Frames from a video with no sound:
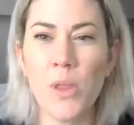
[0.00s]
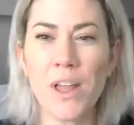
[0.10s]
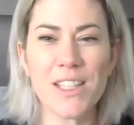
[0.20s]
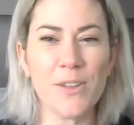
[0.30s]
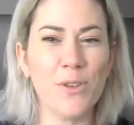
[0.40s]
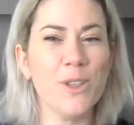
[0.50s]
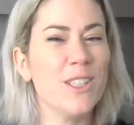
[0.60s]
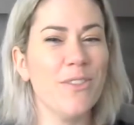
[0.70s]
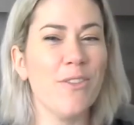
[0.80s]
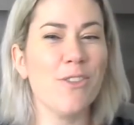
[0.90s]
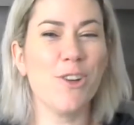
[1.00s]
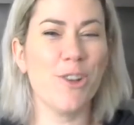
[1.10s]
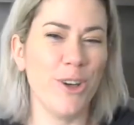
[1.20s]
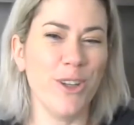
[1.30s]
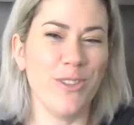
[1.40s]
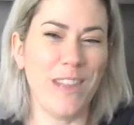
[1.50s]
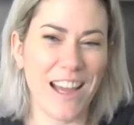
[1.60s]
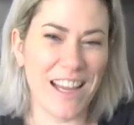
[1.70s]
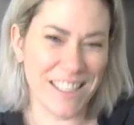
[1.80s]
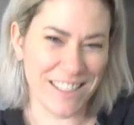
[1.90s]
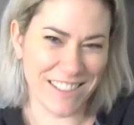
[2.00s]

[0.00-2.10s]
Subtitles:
that's the first I've ever heard of that. I